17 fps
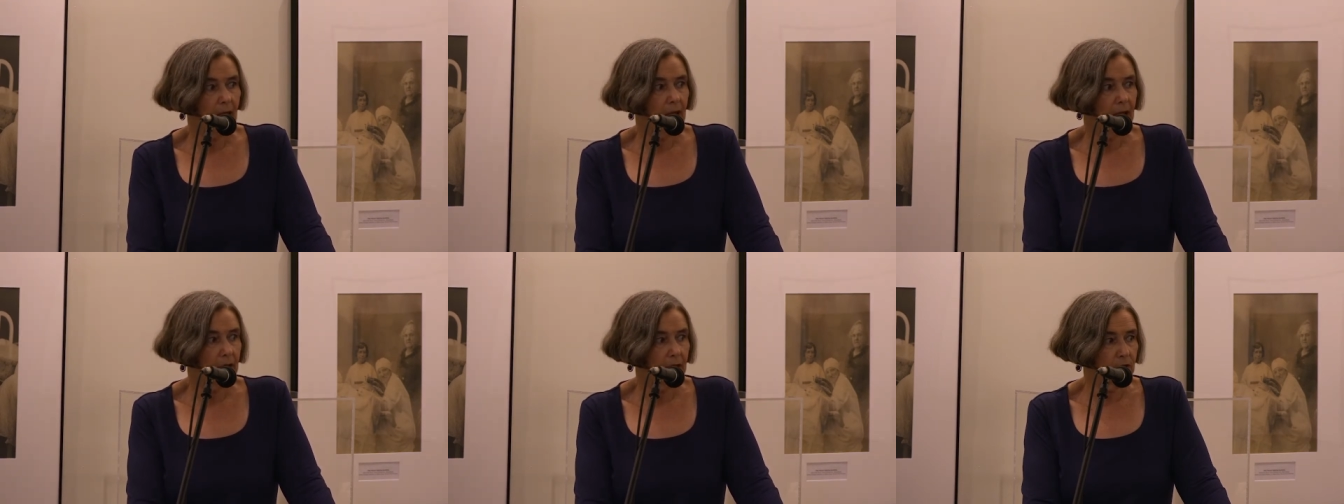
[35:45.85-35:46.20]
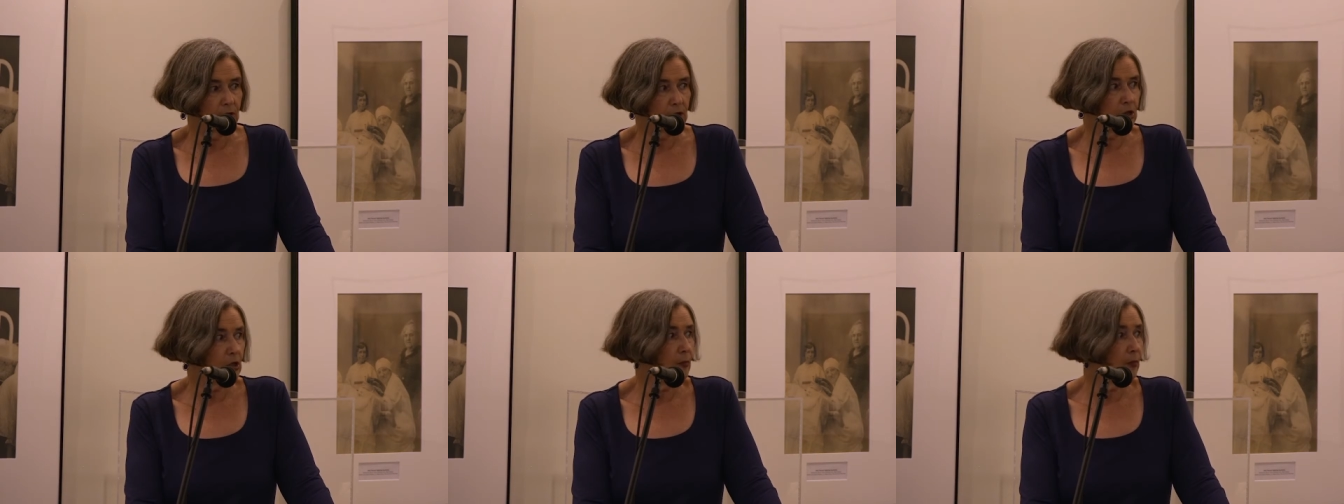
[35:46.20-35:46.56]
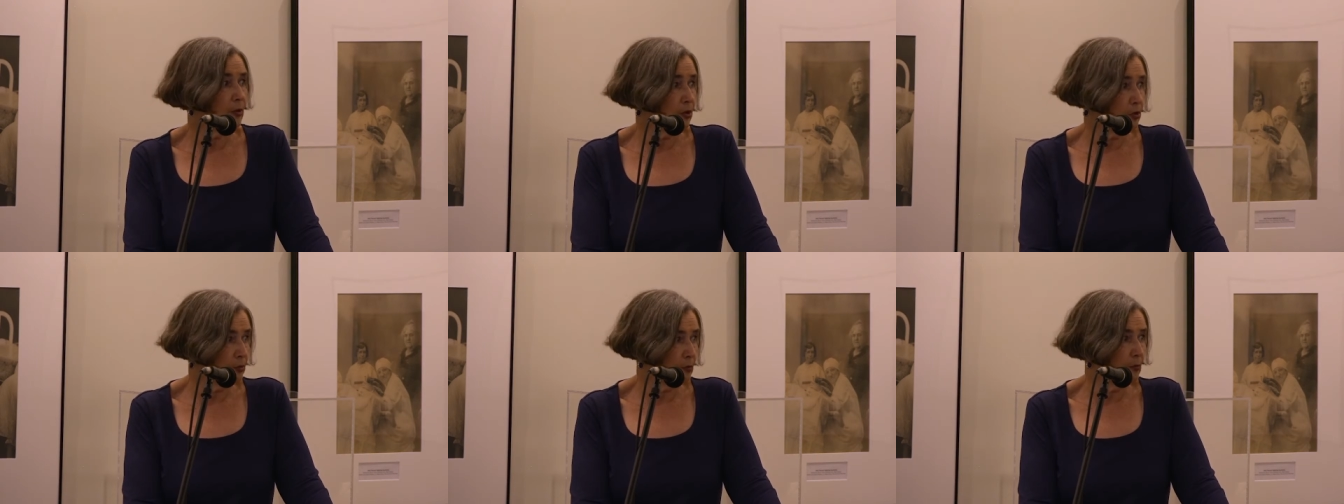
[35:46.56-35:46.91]
and some
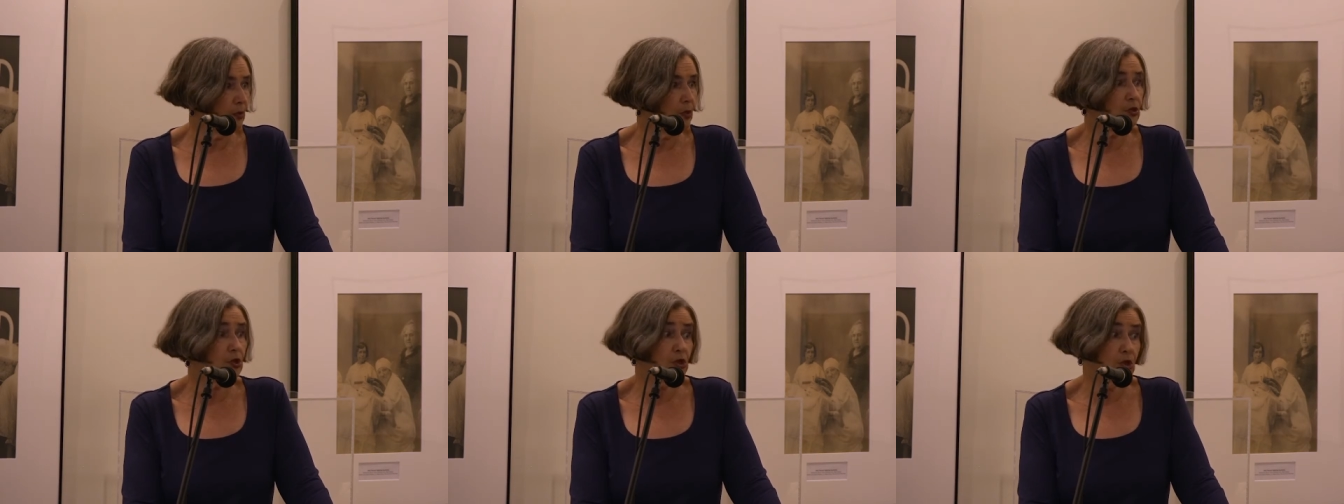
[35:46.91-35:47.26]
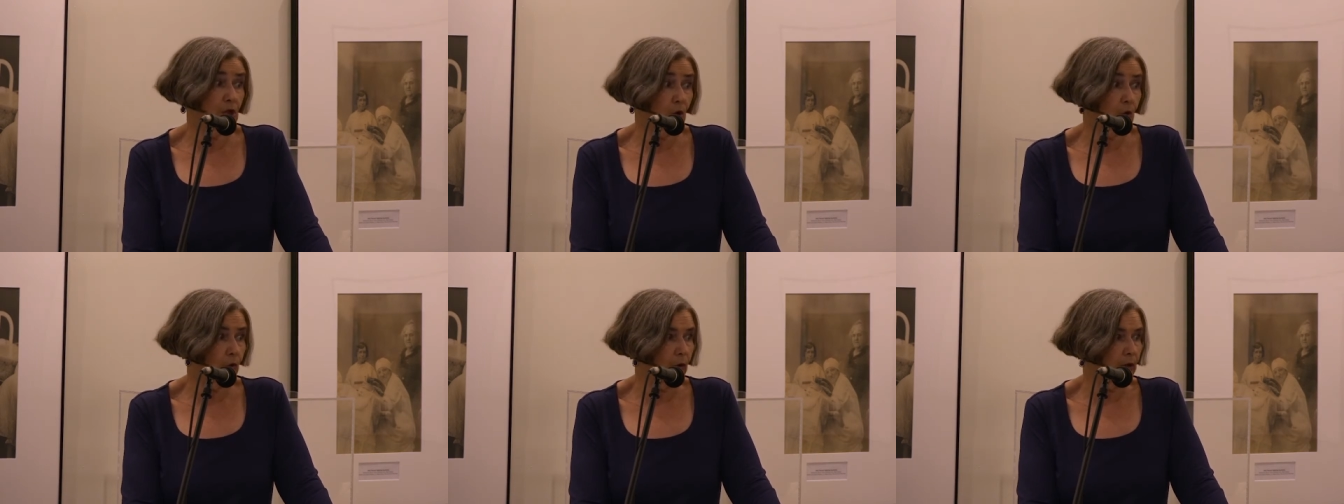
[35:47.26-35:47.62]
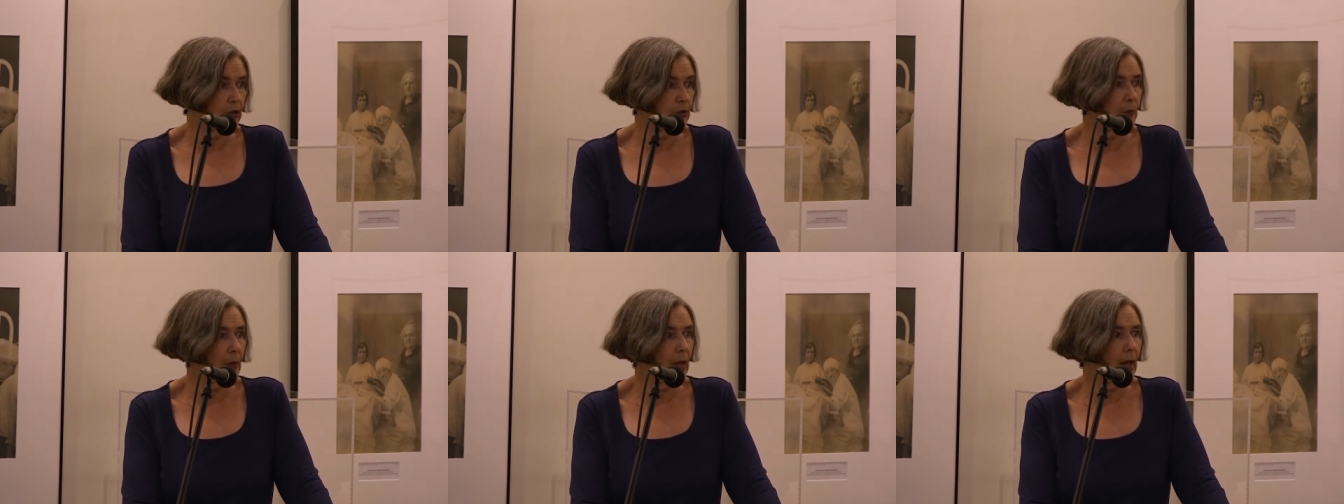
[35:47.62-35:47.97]
of the
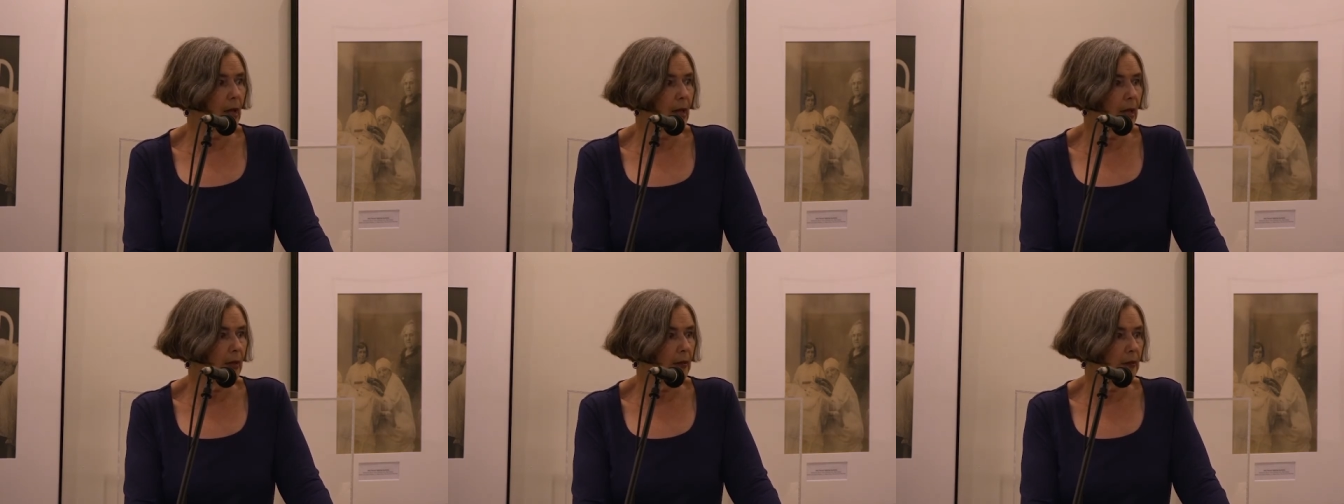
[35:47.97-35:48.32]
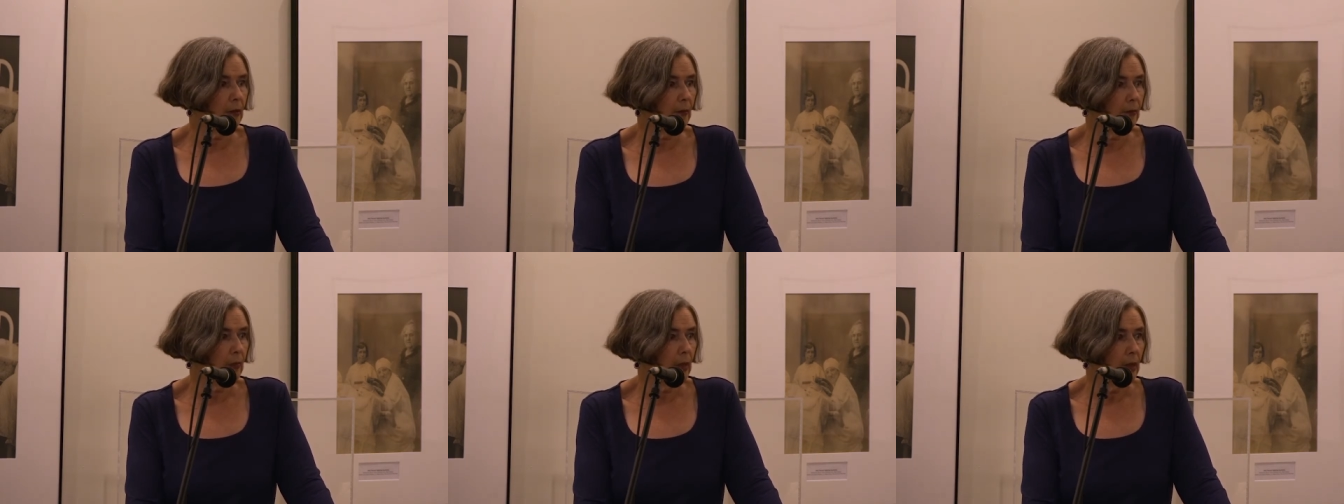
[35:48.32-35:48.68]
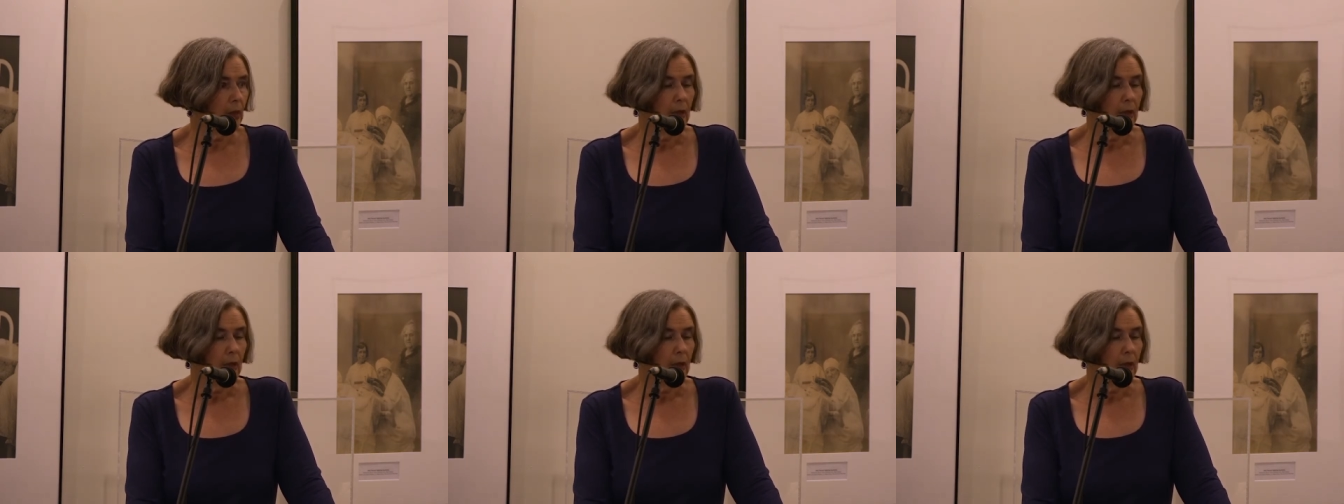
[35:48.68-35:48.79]
stories behind them.